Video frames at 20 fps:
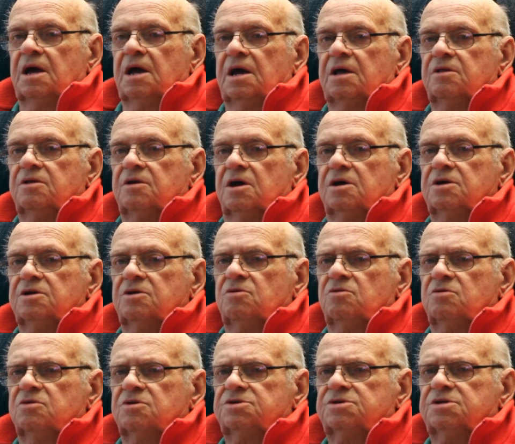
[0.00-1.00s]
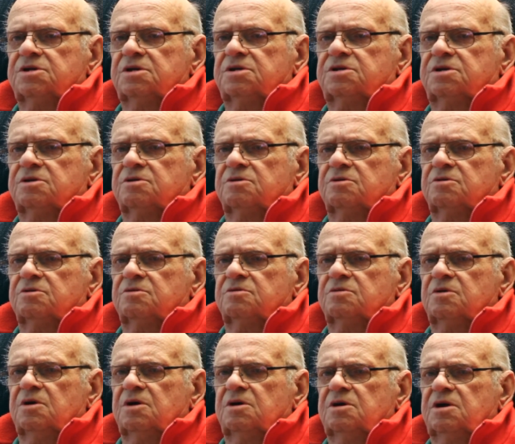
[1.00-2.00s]
And I noticed that
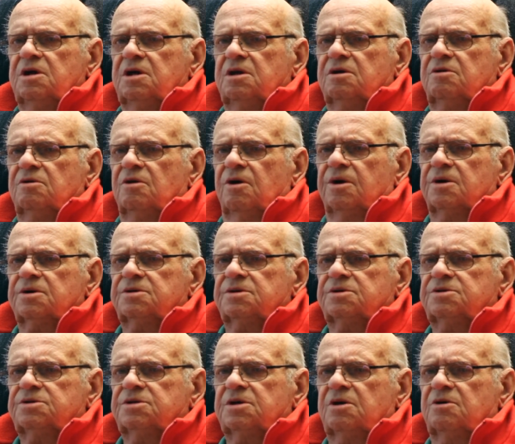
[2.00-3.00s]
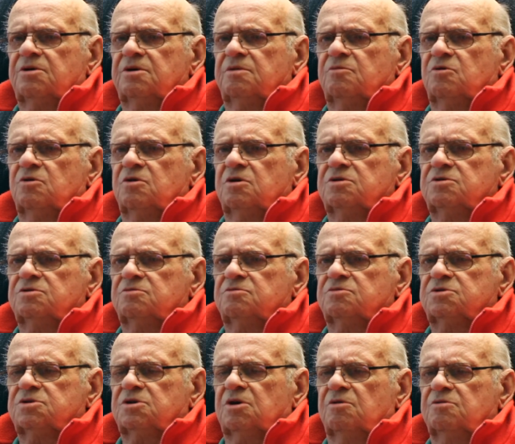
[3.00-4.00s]
at 8 o'clock on Saturday morning there
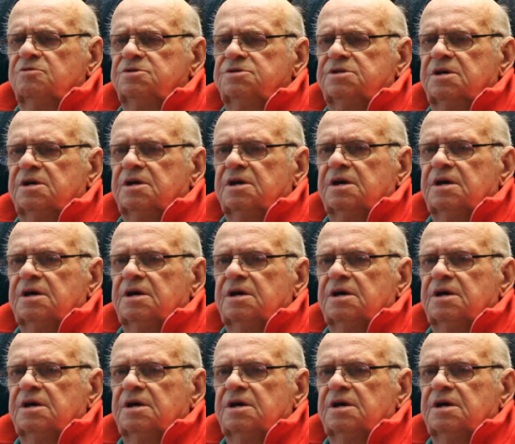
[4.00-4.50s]
was always